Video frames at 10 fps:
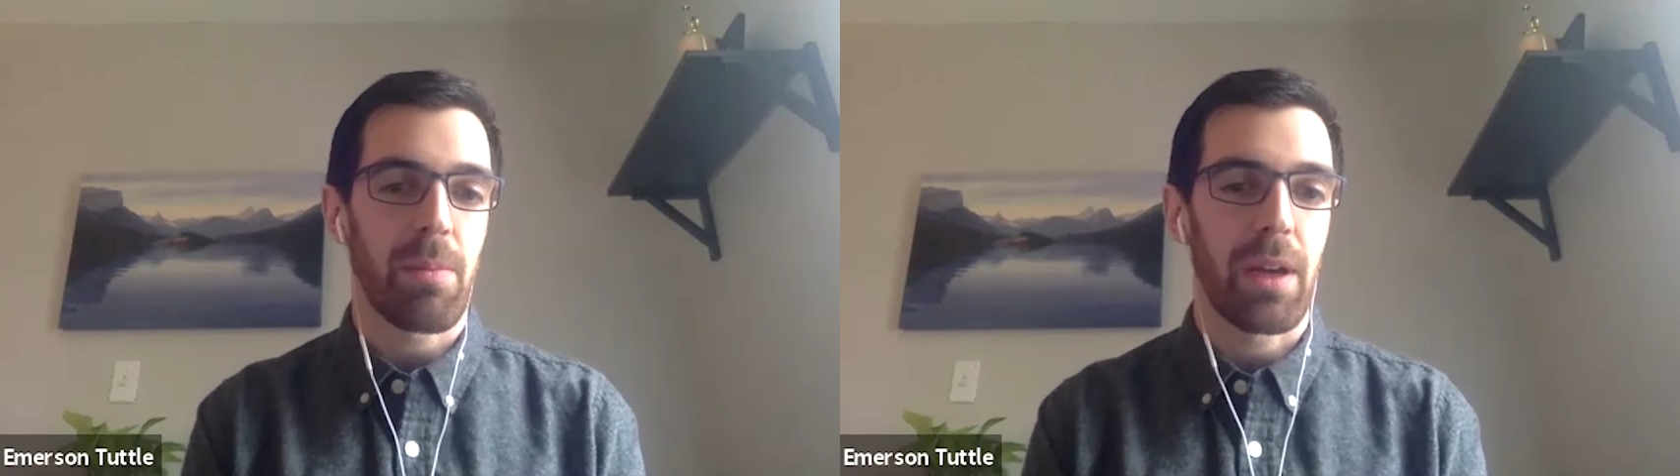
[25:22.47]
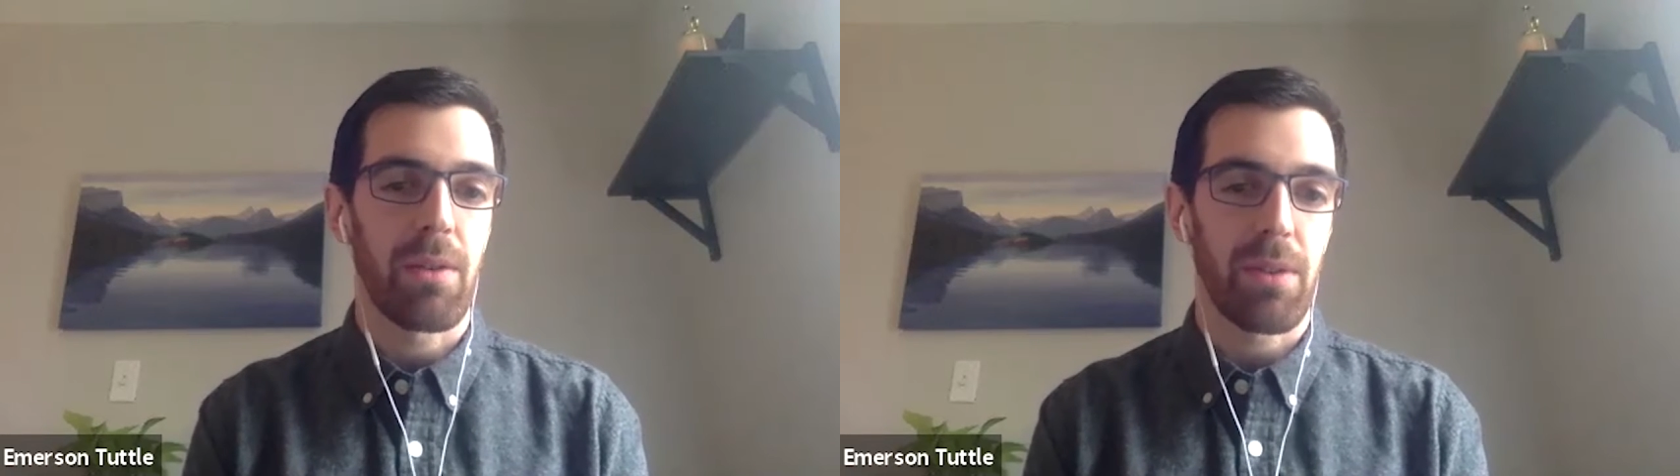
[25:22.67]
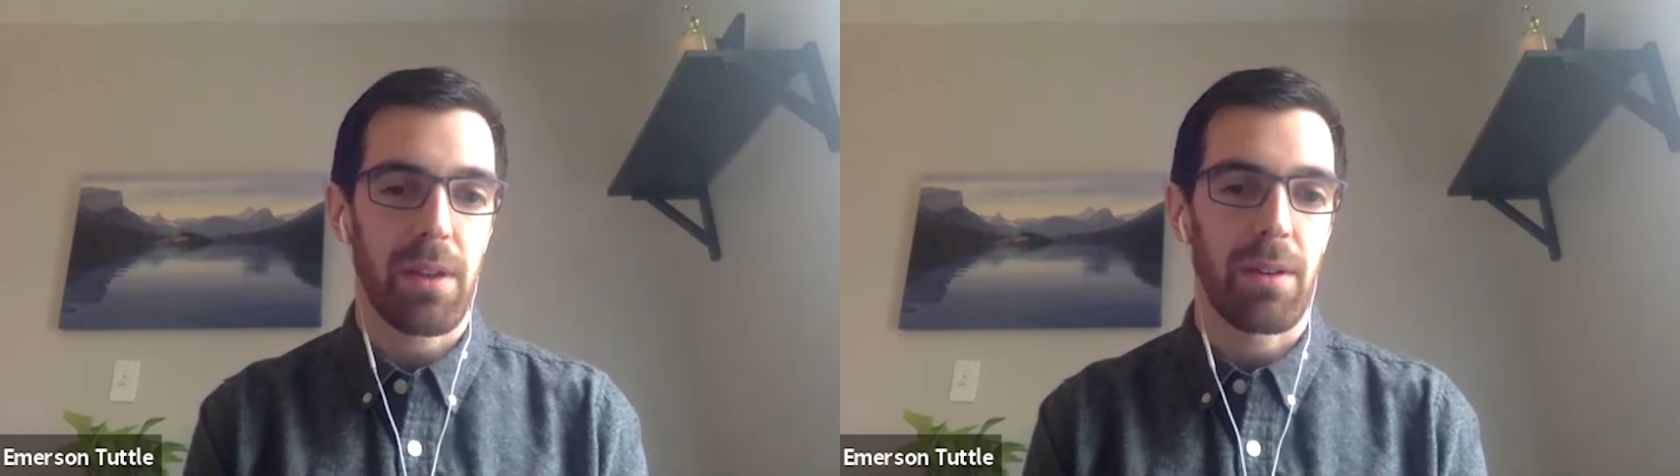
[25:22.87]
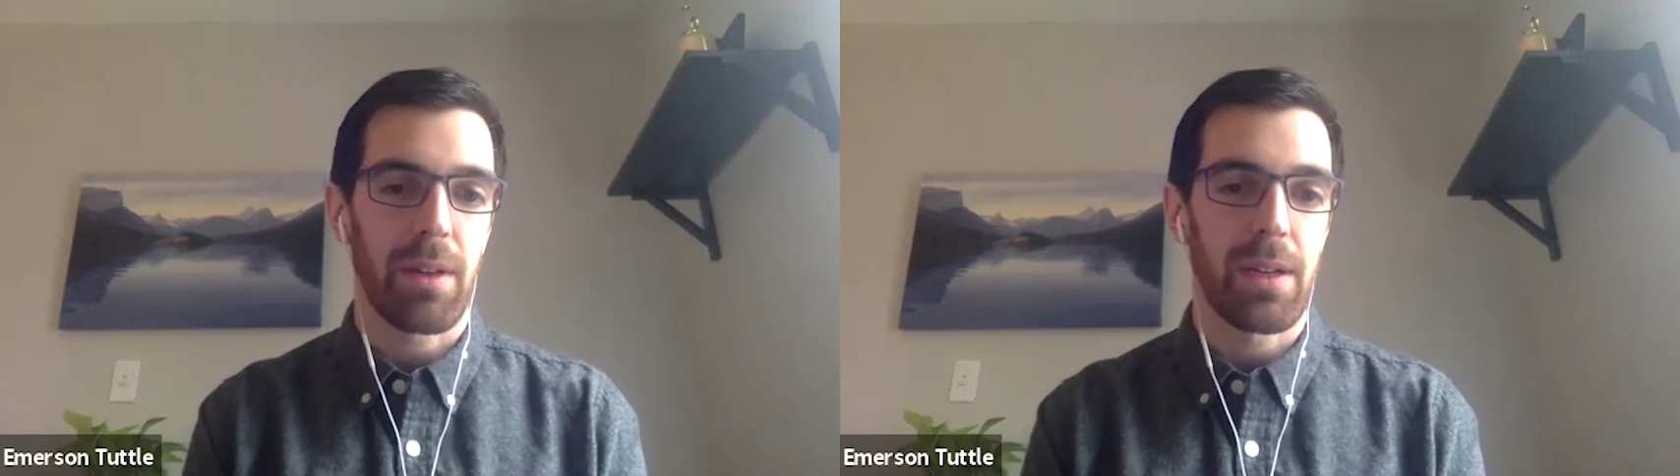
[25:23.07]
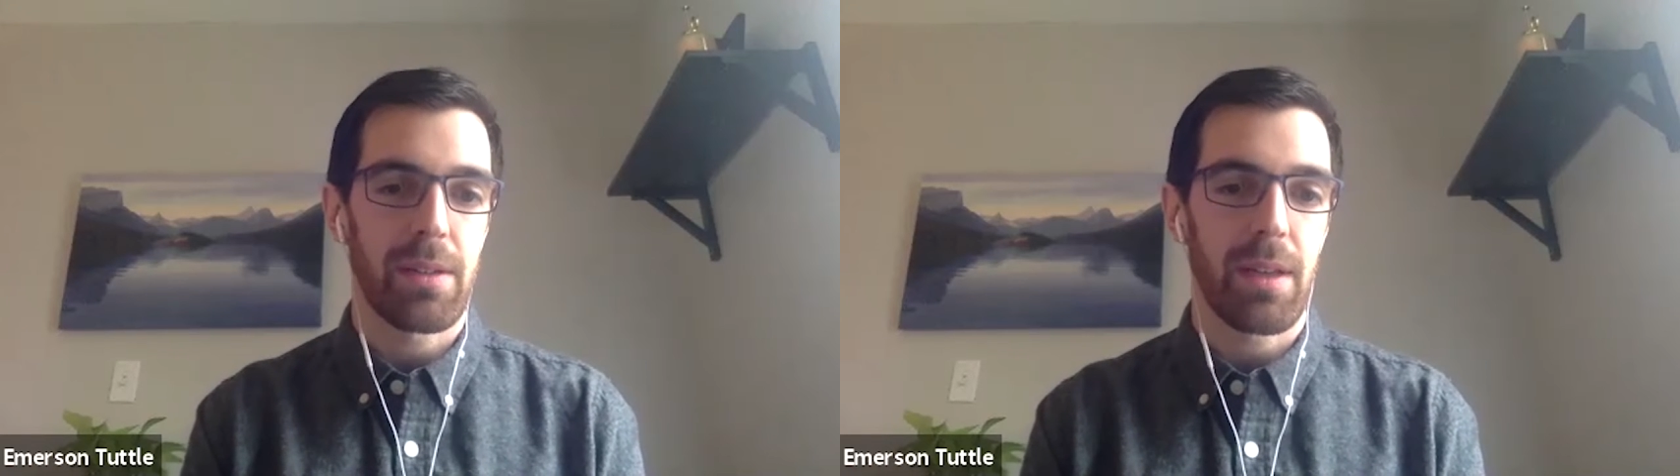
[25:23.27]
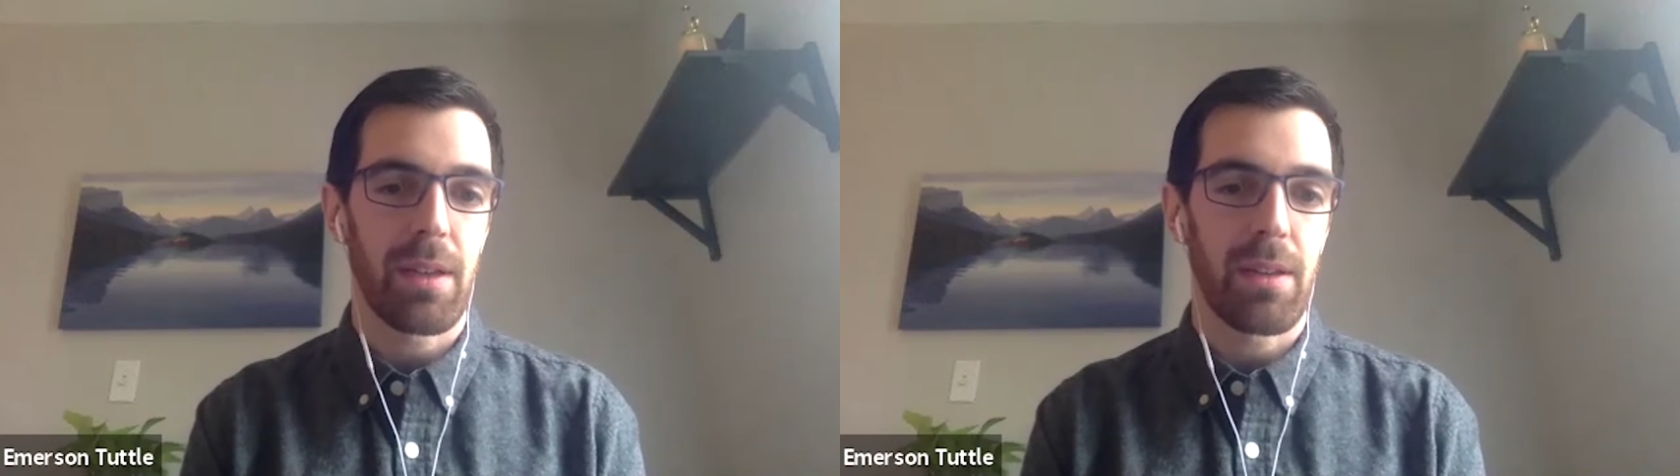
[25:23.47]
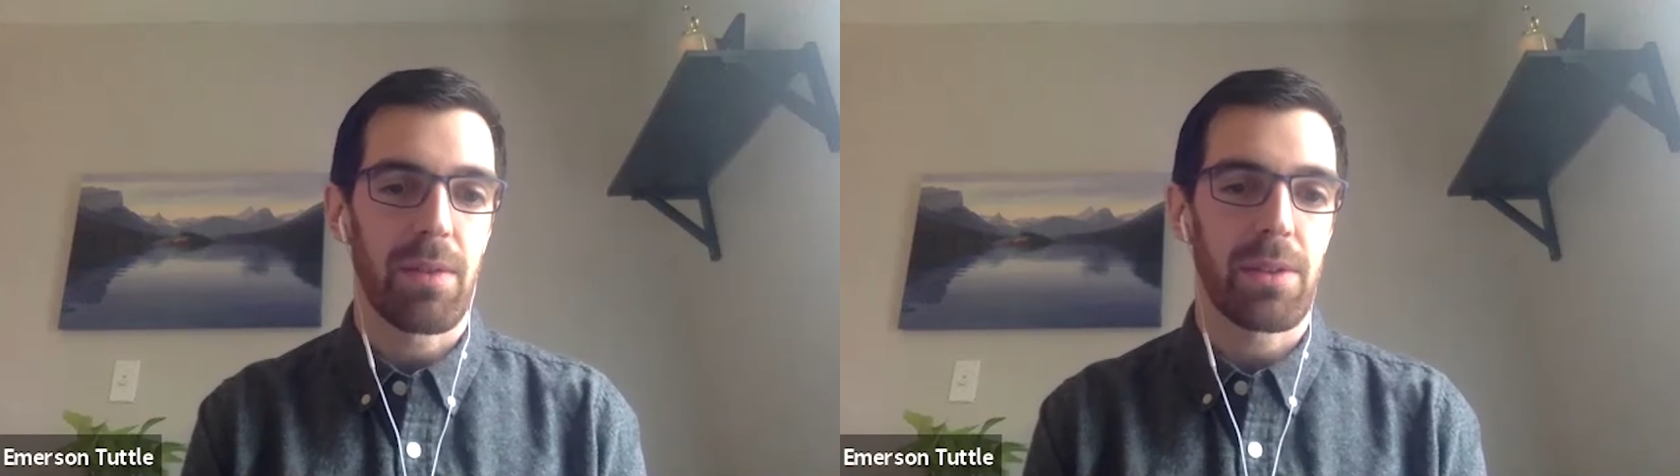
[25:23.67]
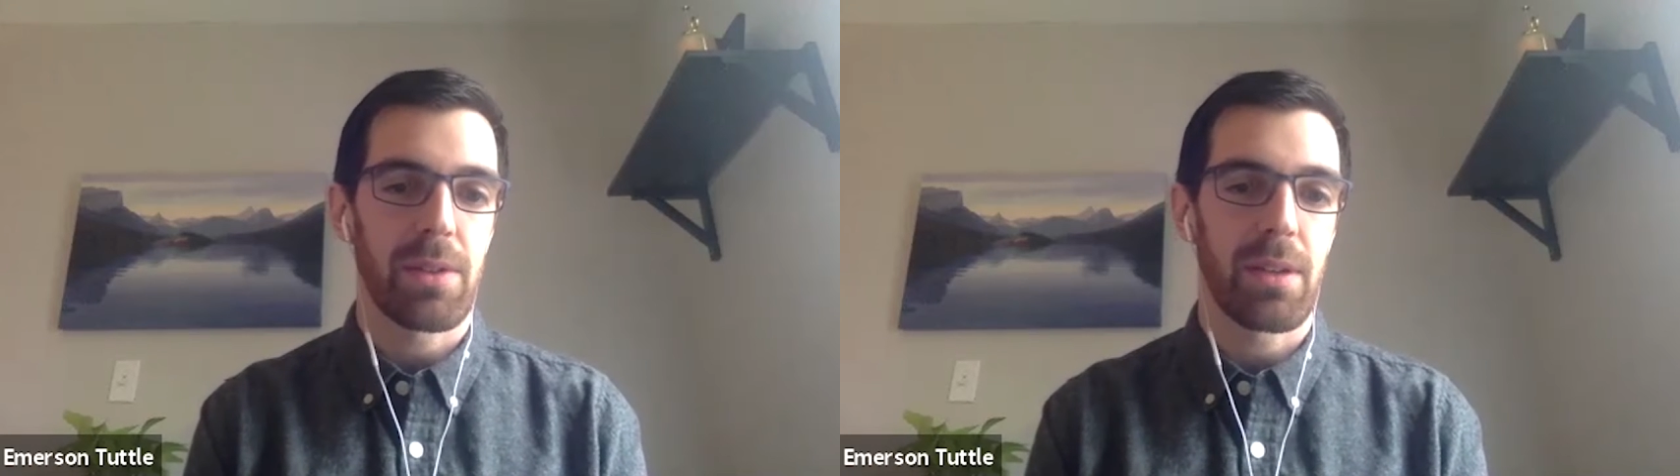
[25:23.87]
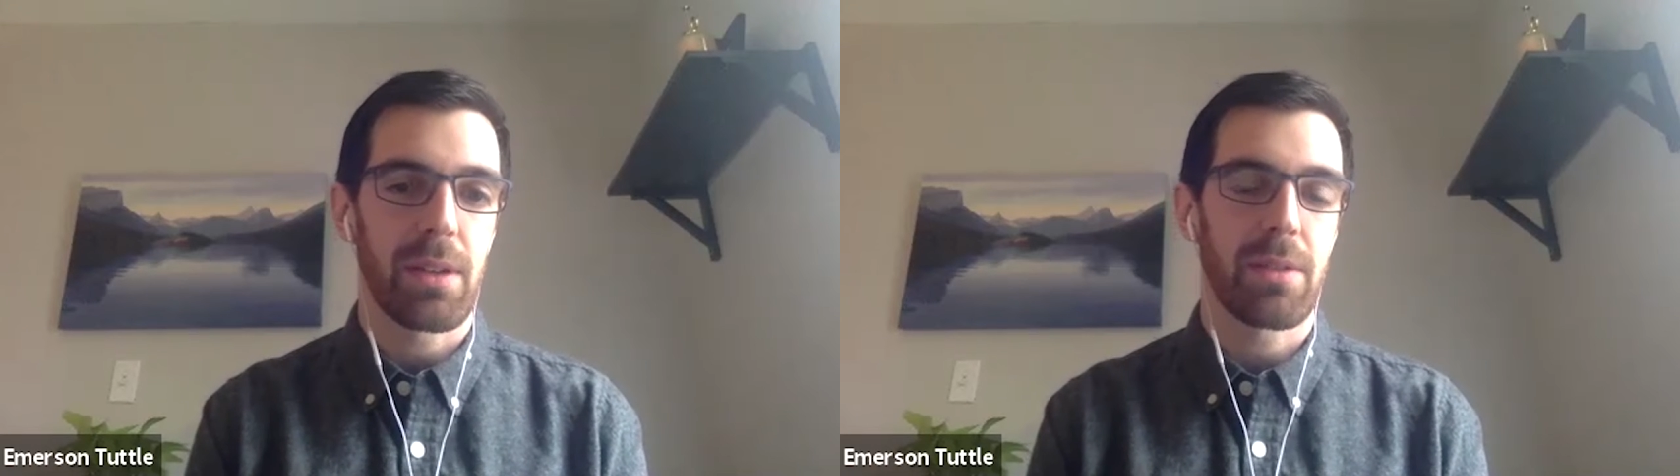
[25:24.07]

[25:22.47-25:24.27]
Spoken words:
at North Carolina State University.